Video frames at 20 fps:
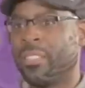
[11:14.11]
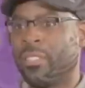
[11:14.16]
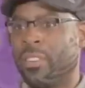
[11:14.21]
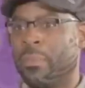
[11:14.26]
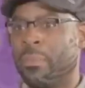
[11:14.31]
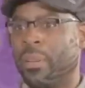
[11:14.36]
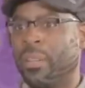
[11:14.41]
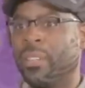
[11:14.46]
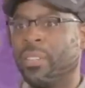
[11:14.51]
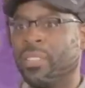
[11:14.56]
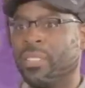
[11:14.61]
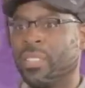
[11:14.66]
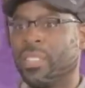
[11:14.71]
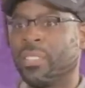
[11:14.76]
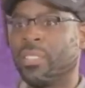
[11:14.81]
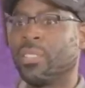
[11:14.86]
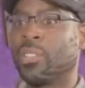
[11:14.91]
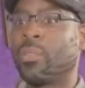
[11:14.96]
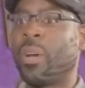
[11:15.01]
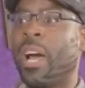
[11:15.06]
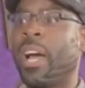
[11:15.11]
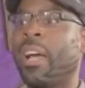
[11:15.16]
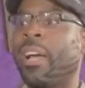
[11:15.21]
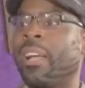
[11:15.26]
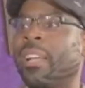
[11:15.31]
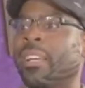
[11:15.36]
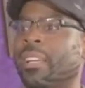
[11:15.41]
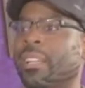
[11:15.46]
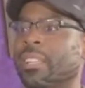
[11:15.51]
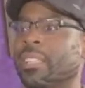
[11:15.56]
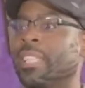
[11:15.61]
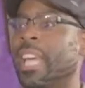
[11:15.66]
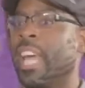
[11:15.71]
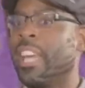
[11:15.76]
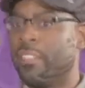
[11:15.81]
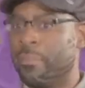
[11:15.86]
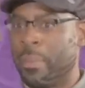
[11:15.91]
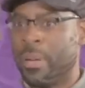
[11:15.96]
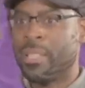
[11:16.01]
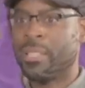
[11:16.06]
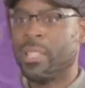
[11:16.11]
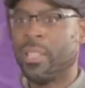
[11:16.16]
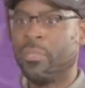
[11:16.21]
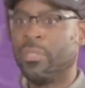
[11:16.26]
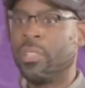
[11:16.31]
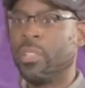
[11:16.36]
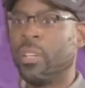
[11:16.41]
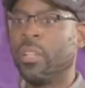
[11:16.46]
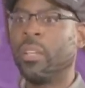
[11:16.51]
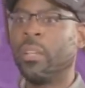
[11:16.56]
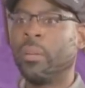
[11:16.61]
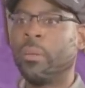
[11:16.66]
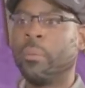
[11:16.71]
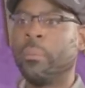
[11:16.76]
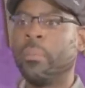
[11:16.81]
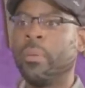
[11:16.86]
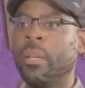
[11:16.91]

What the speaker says: of my little sister, so I gave myself to him